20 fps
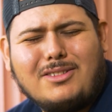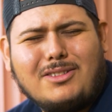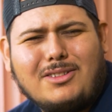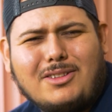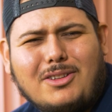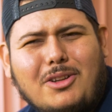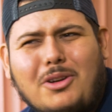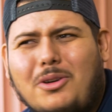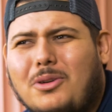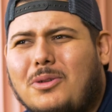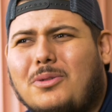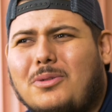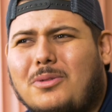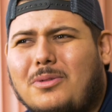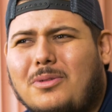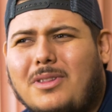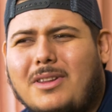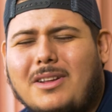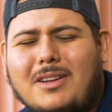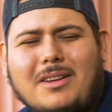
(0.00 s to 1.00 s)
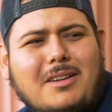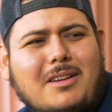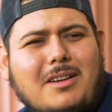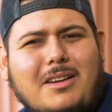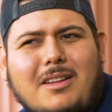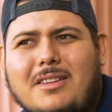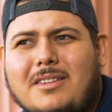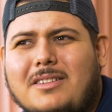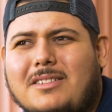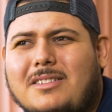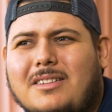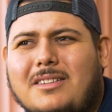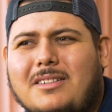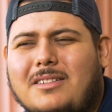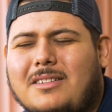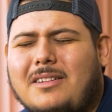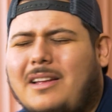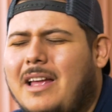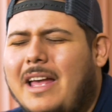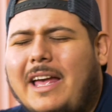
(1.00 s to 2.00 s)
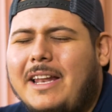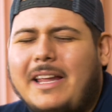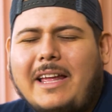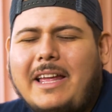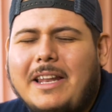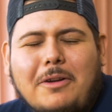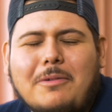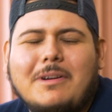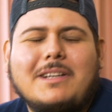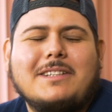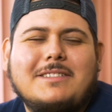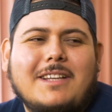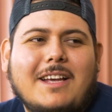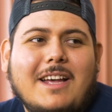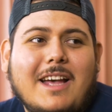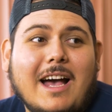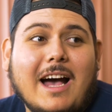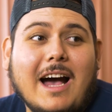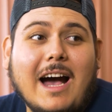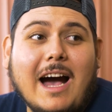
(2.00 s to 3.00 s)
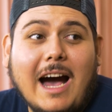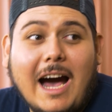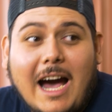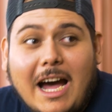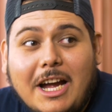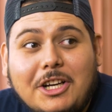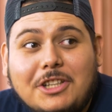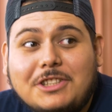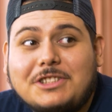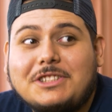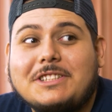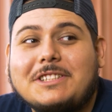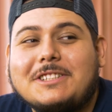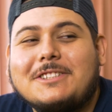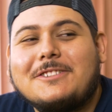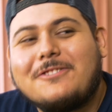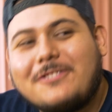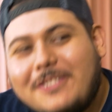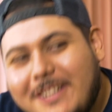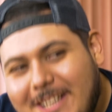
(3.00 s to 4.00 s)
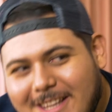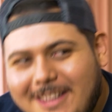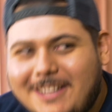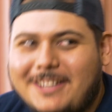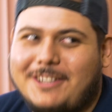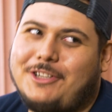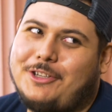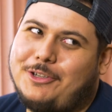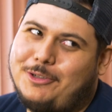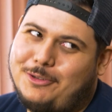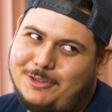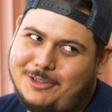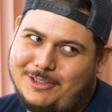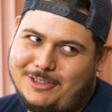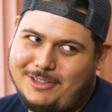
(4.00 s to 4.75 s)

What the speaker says: No, the others. Anyways, I heard she's feeling you.